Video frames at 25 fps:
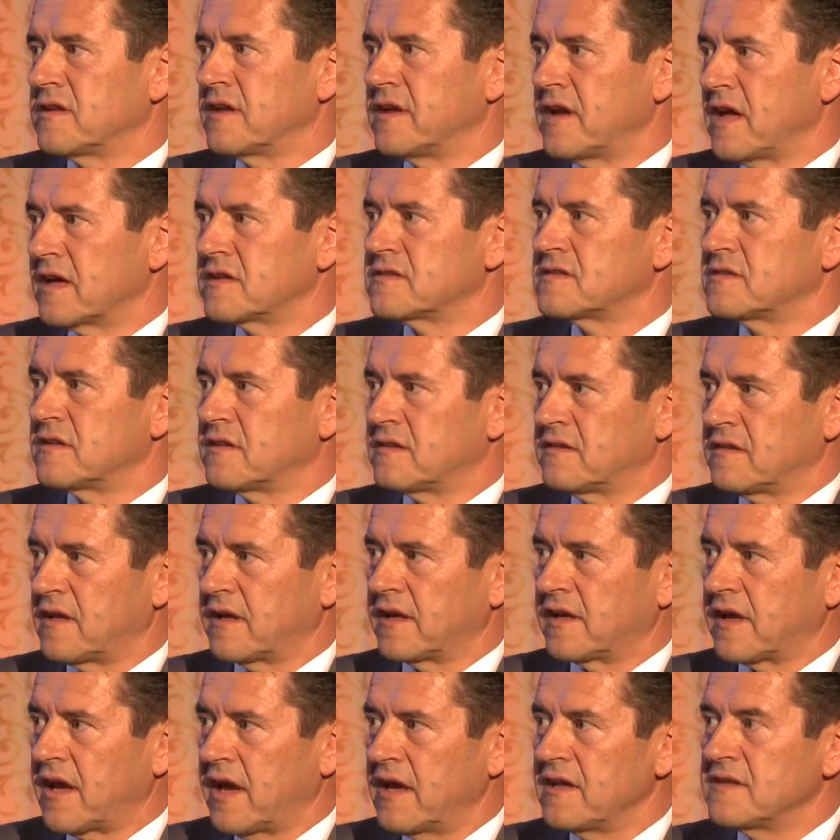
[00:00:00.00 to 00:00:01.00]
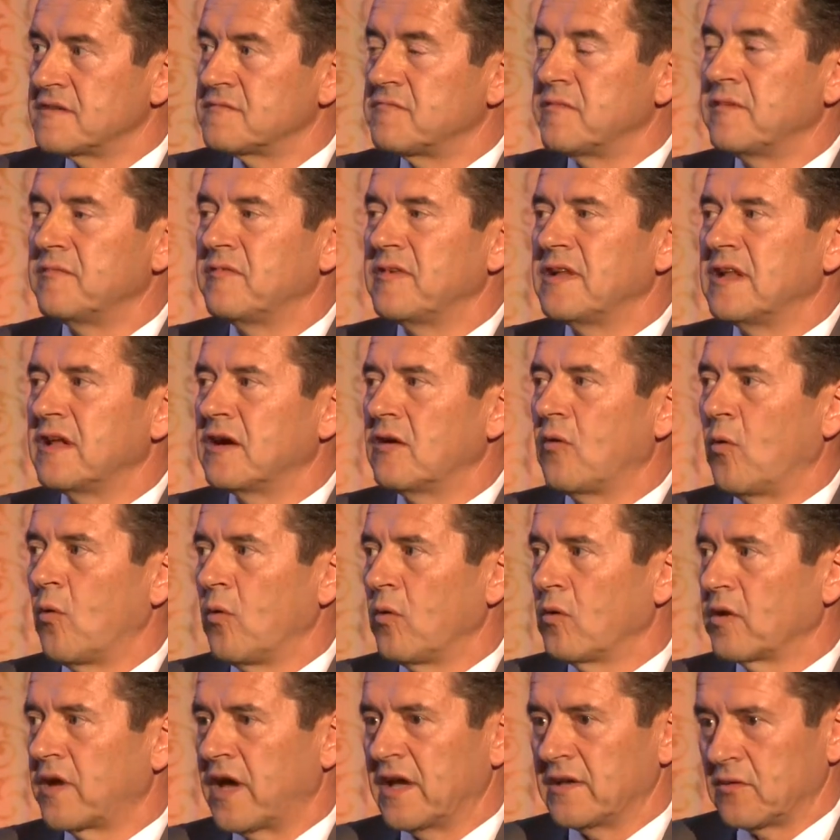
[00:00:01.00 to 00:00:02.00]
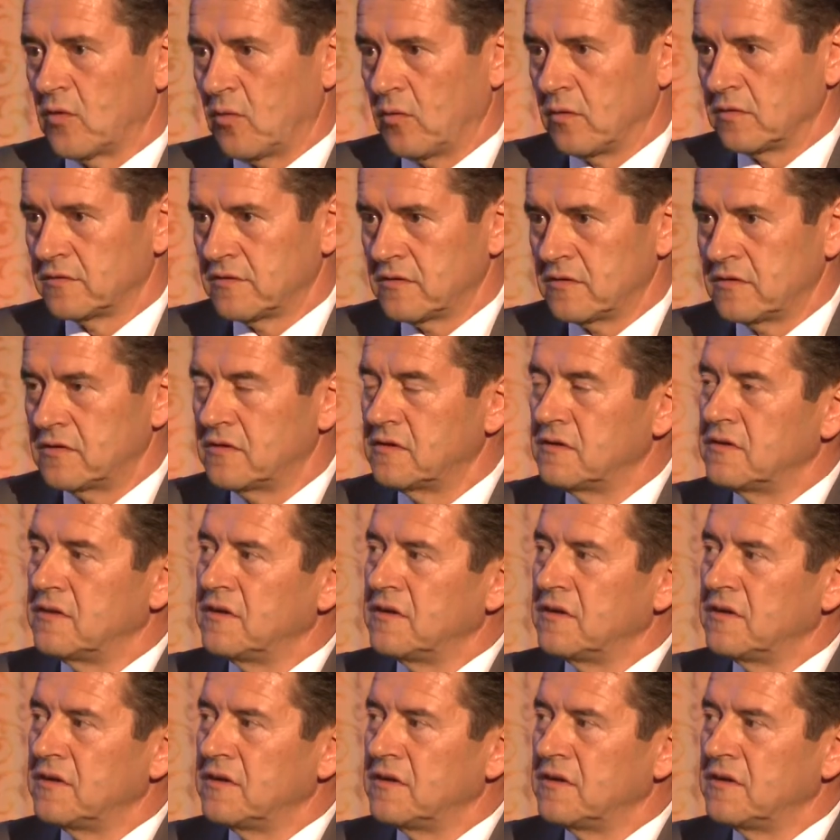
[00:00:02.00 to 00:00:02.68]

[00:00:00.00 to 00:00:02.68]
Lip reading: the next decades. We will all get older.